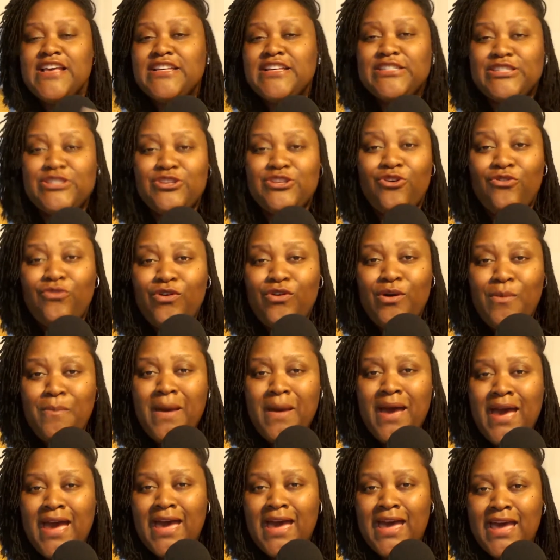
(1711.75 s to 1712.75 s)
So for
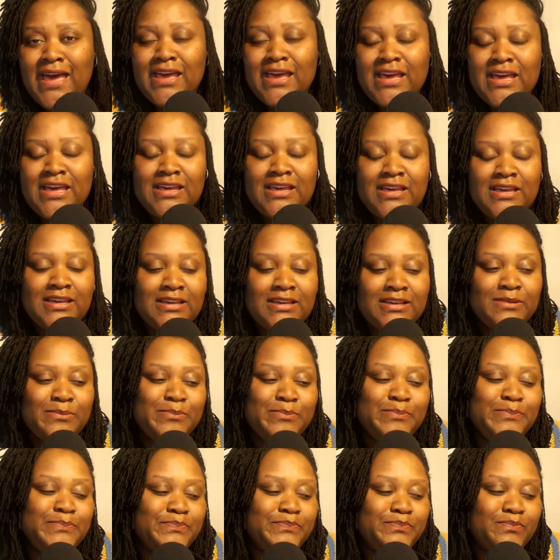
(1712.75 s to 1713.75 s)
my
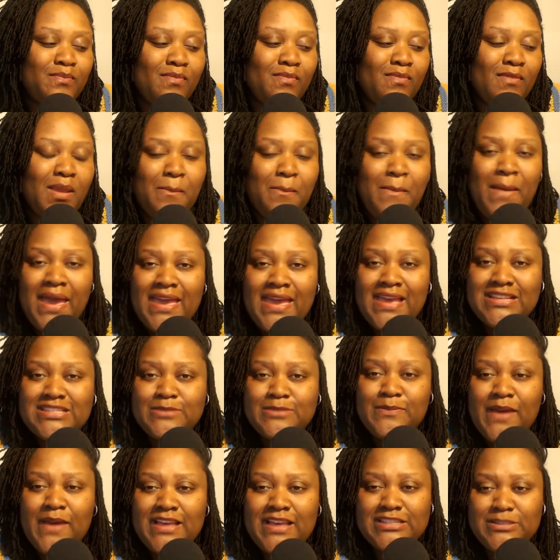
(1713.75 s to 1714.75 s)

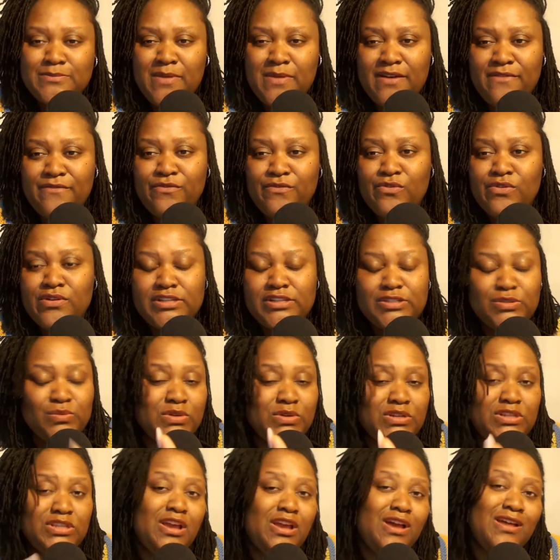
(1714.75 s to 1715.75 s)
expats, my foreigners,
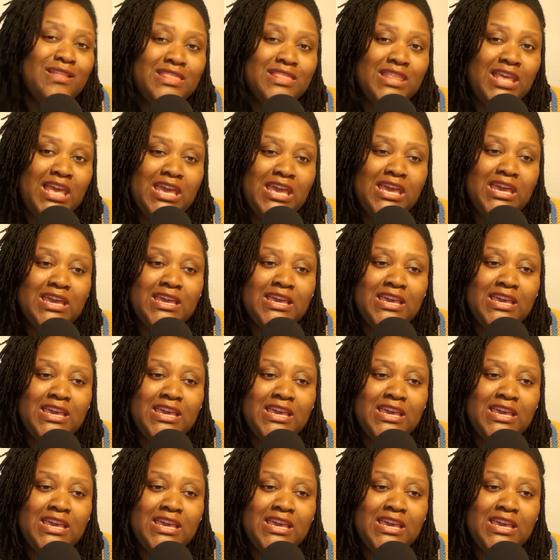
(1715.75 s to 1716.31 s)
what do y'all think?